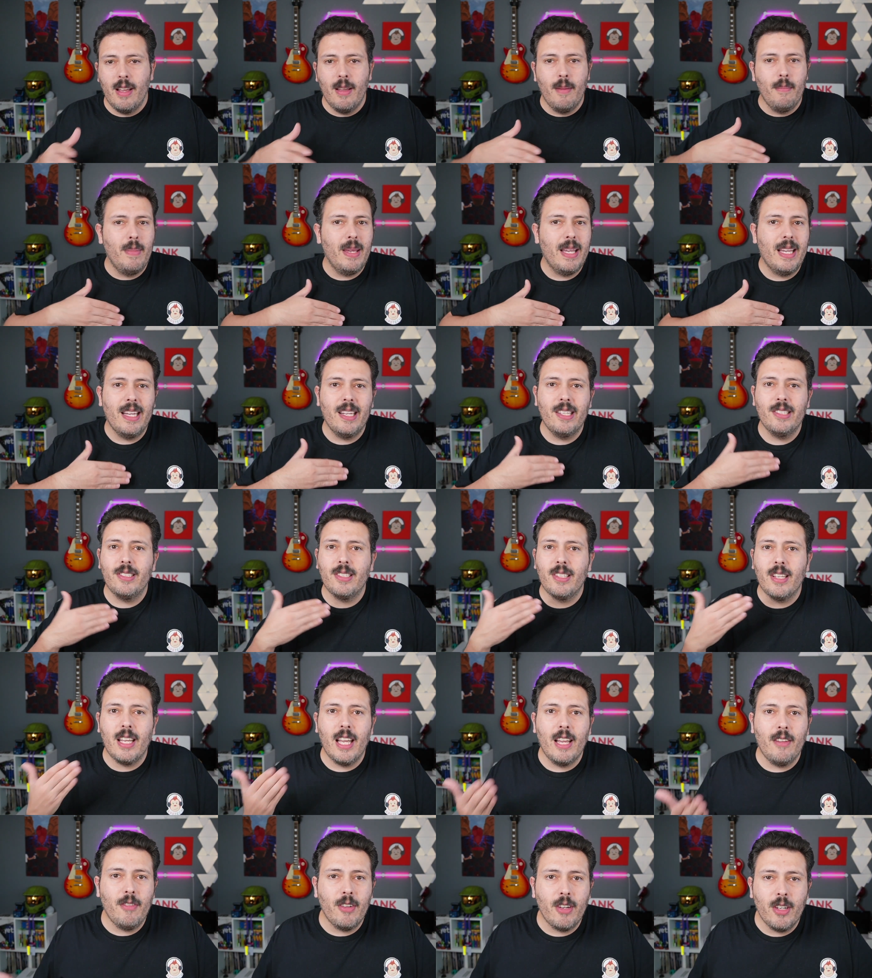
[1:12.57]
because
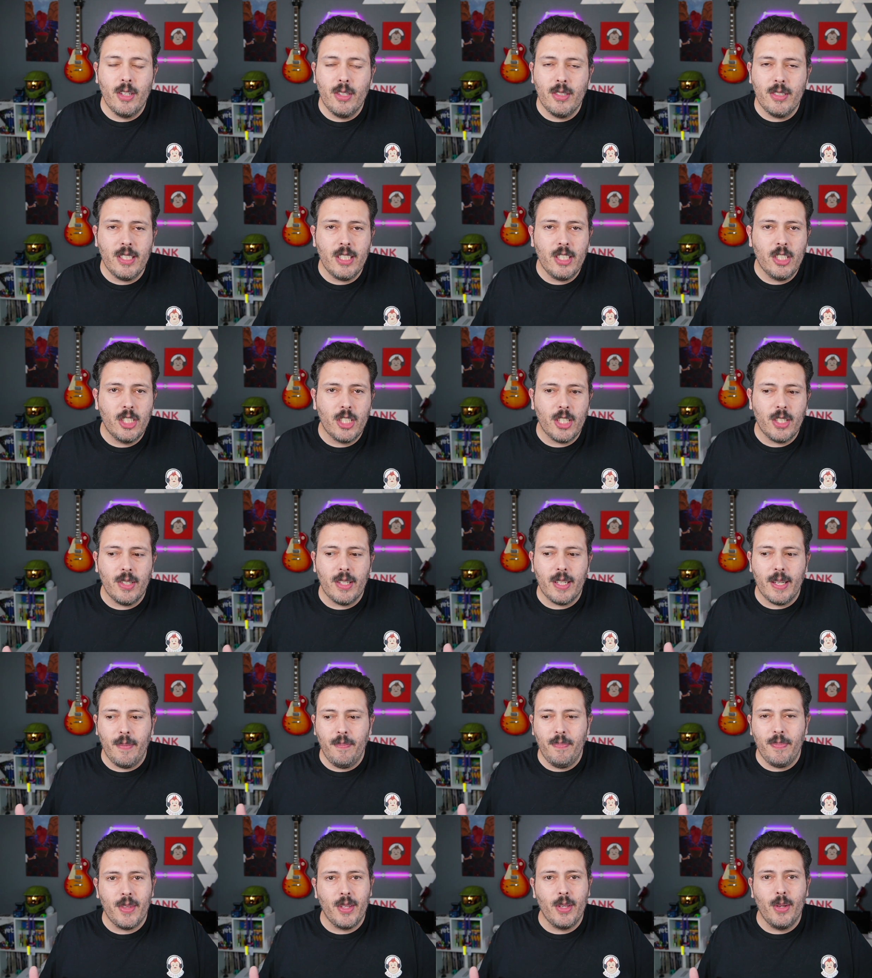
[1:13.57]
if you're using
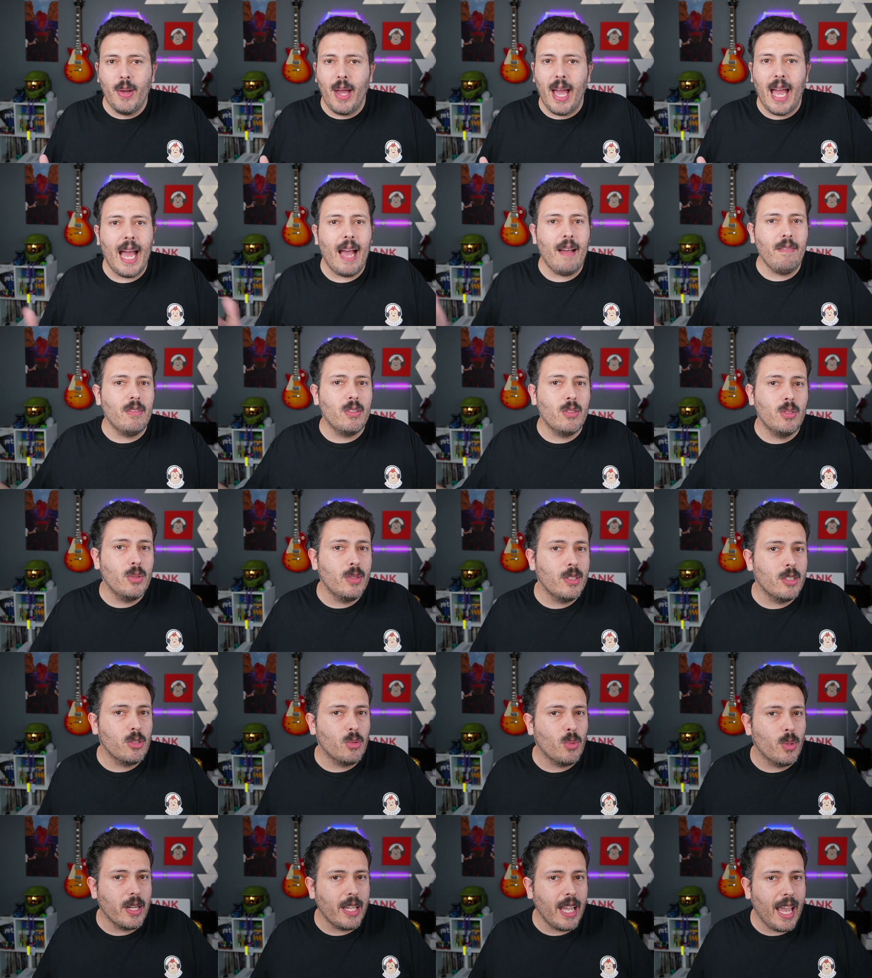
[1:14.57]
Jira, you have to do this
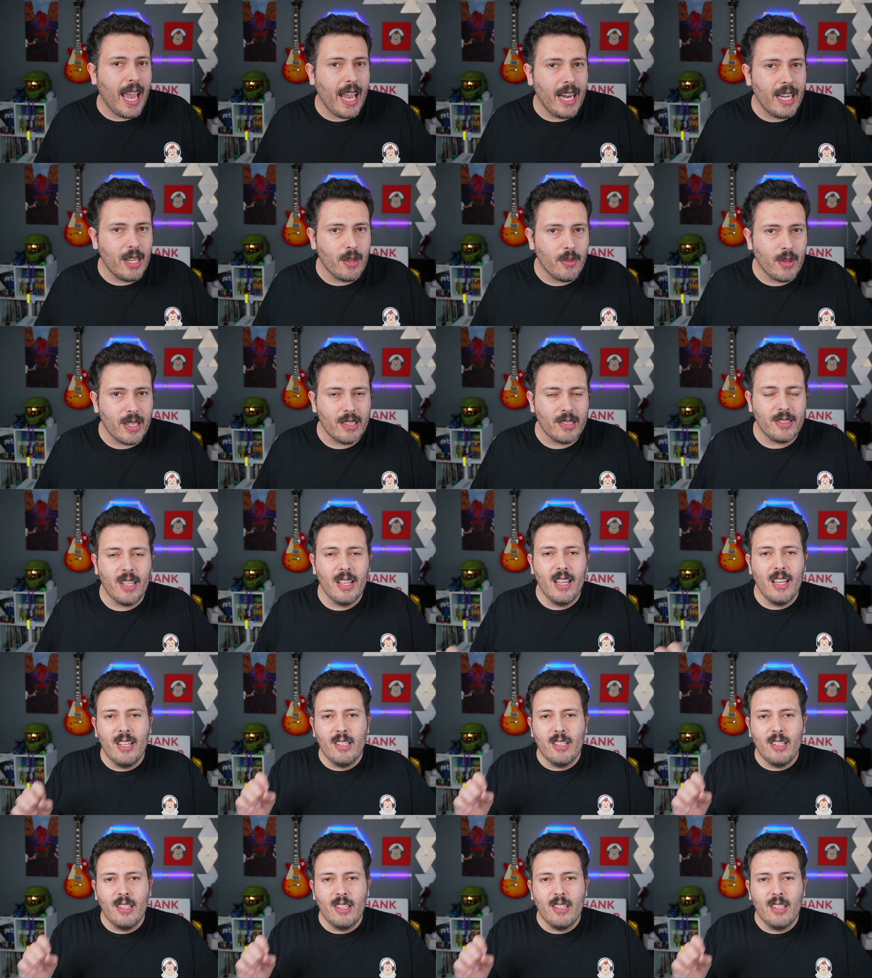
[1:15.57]
work anyways.